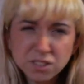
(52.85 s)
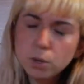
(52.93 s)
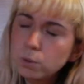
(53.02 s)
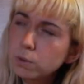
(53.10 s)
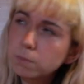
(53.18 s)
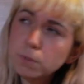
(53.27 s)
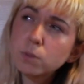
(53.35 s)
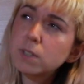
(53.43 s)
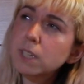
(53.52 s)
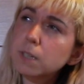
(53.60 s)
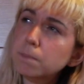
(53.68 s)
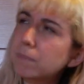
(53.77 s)
whose
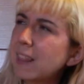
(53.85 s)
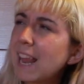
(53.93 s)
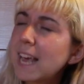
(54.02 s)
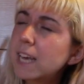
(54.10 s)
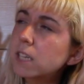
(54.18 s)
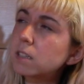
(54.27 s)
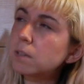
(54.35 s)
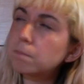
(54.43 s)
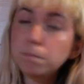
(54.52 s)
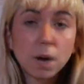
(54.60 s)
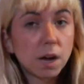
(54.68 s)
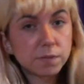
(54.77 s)
music plays
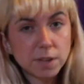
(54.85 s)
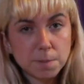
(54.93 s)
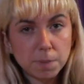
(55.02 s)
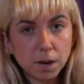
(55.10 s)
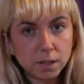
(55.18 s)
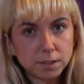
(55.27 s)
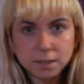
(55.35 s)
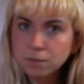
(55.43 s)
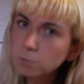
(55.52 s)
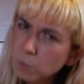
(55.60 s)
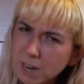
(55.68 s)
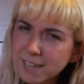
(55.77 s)
at birthday parties
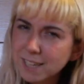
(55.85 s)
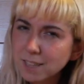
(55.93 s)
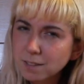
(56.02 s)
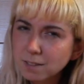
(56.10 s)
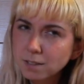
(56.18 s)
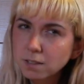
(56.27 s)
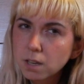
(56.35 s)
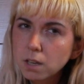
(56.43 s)
and weddings.